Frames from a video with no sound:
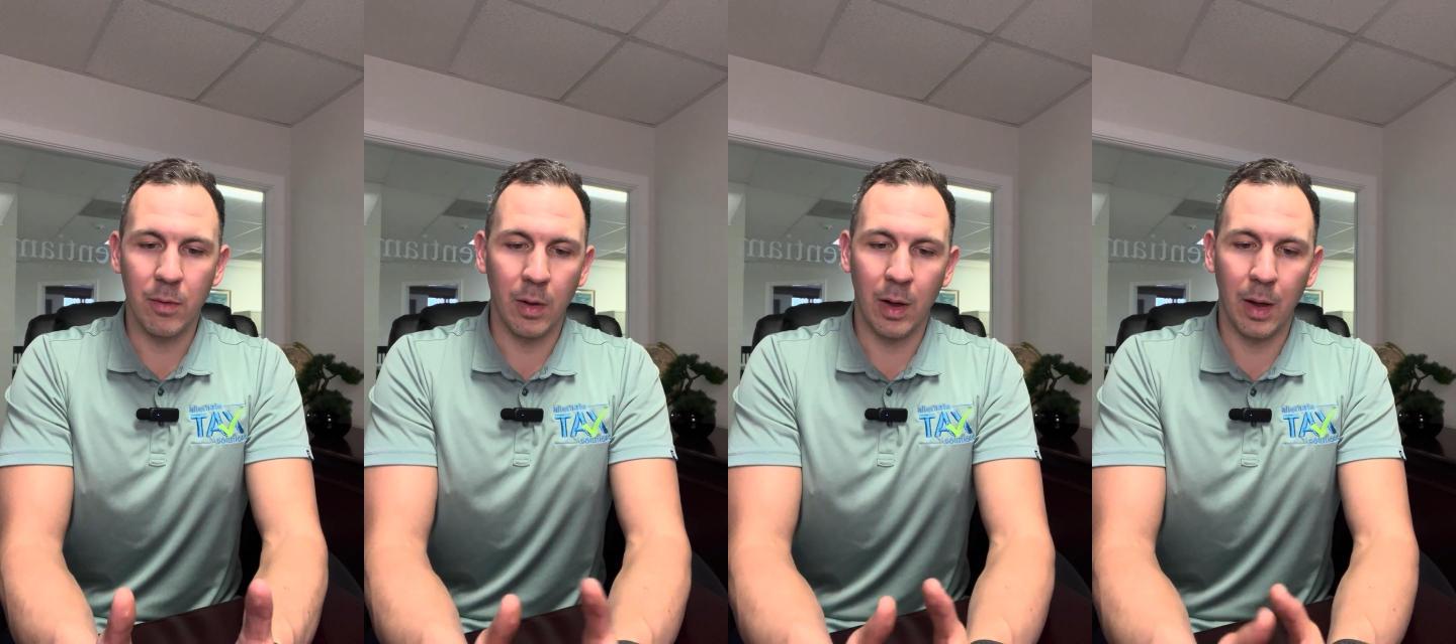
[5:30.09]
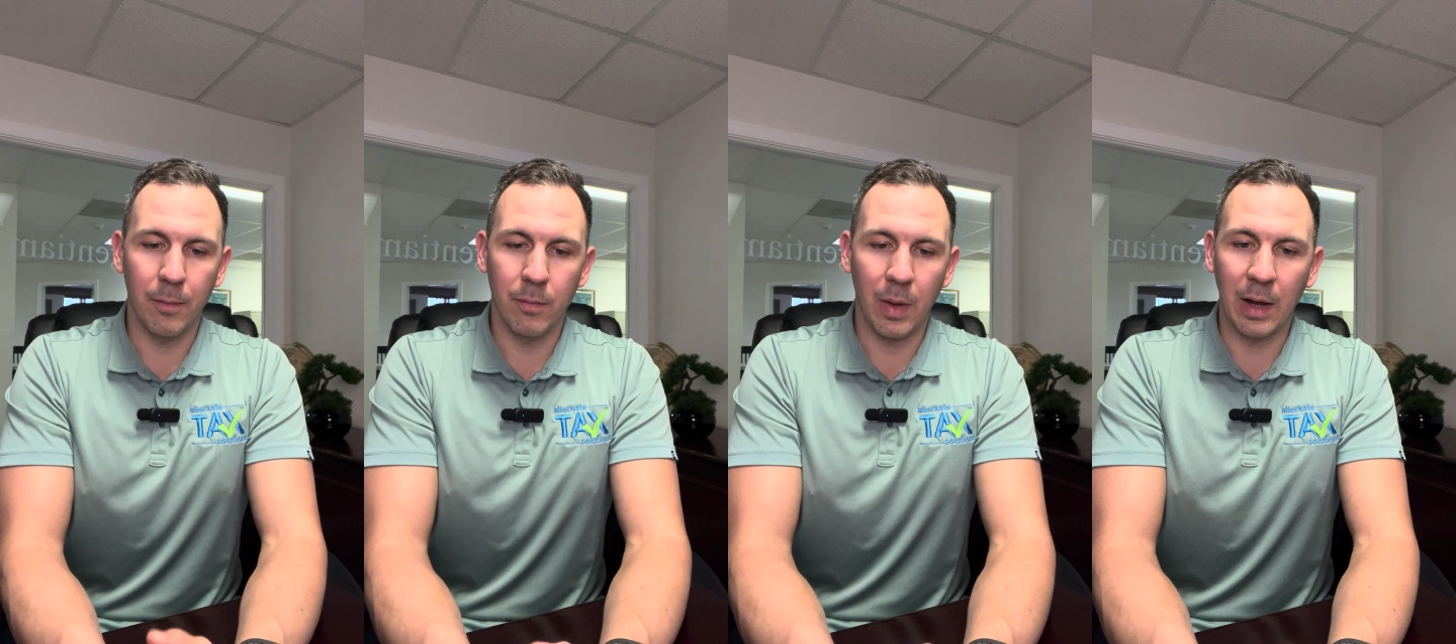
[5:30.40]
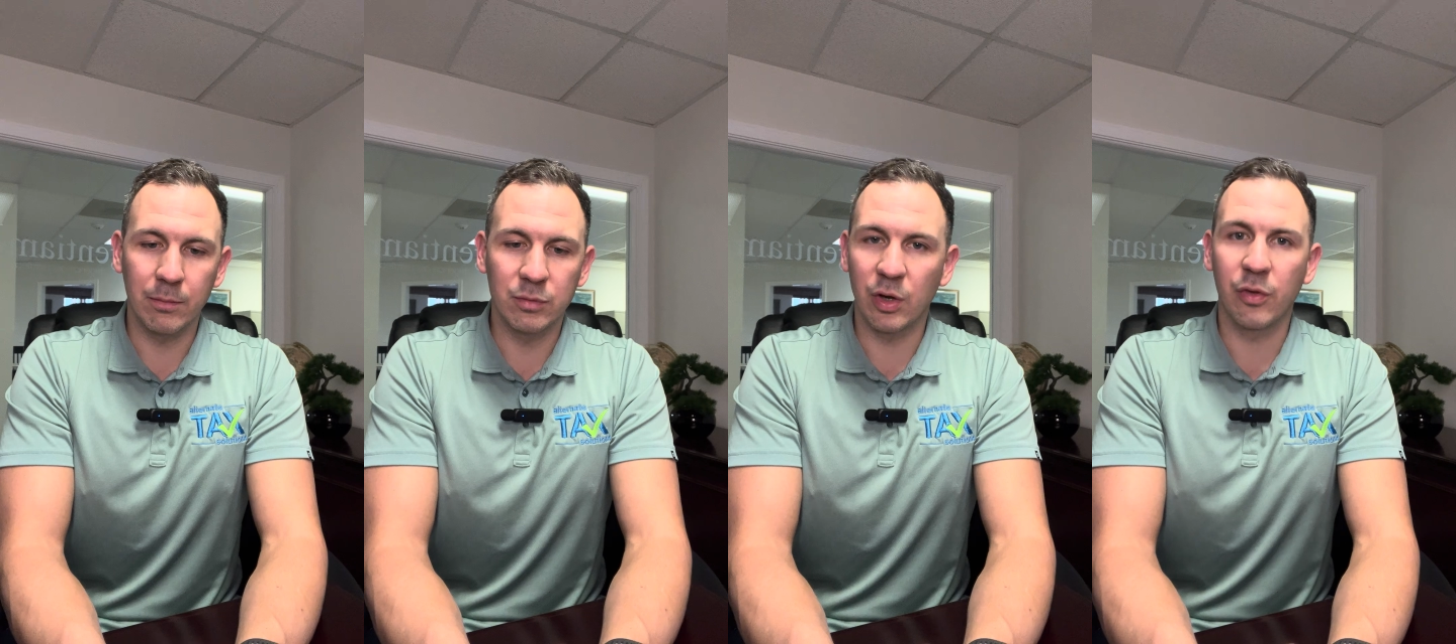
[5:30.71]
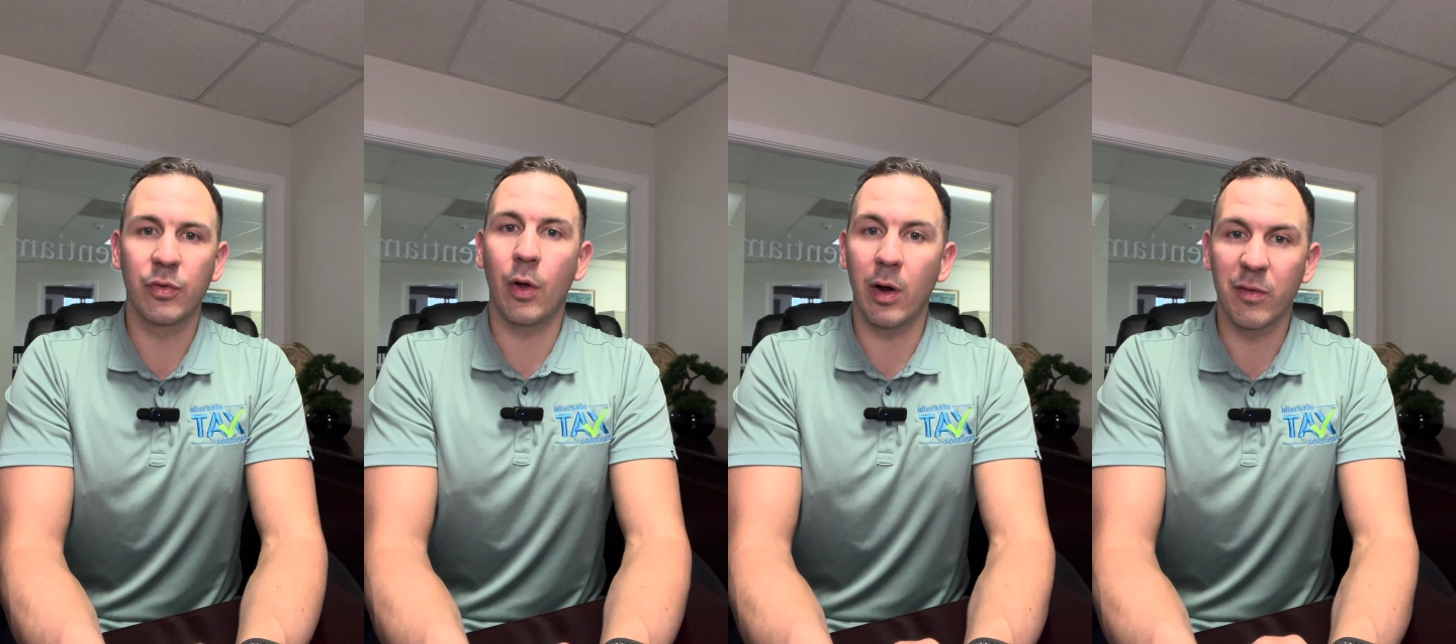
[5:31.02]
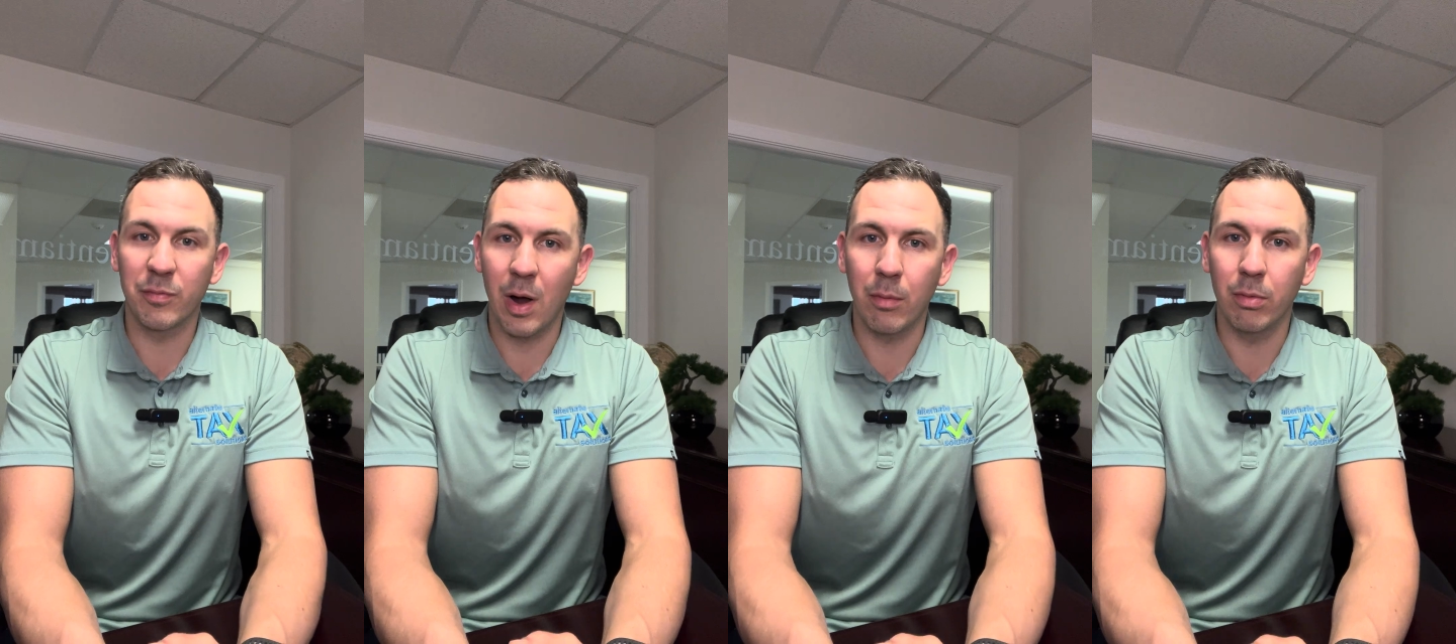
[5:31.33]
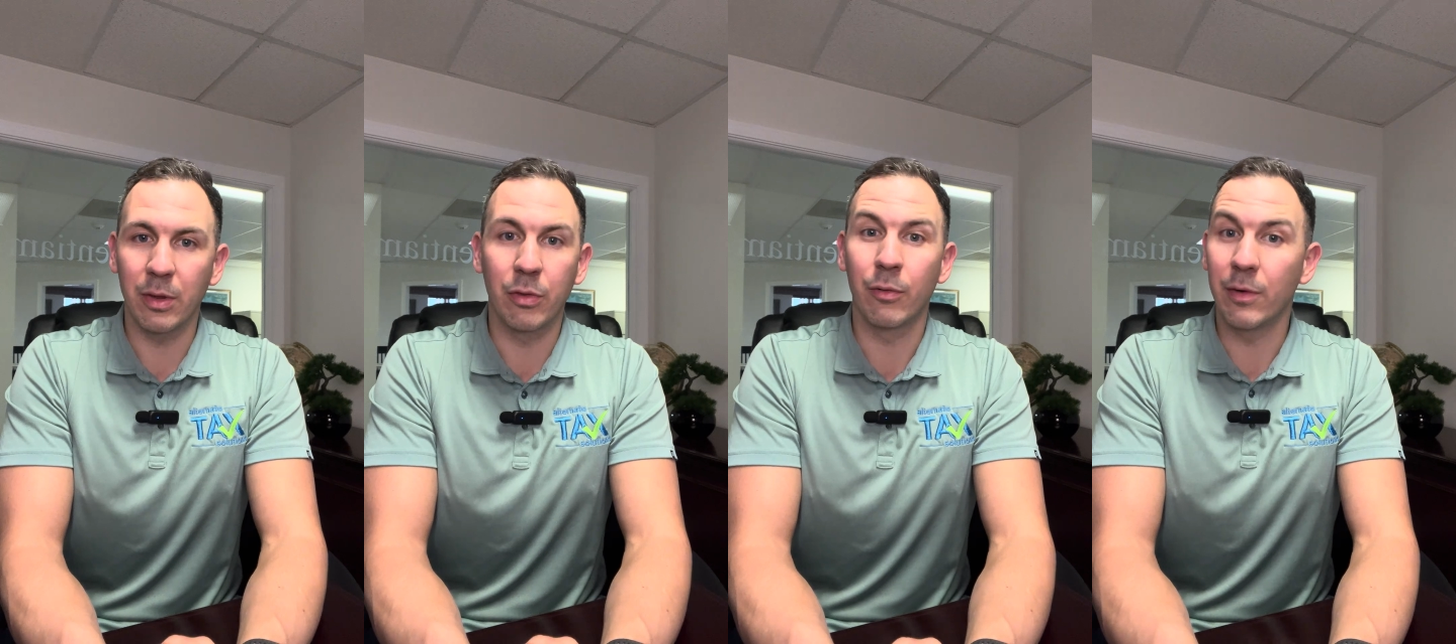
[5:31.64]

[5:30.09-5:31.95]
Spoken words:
I've just thought of probably 3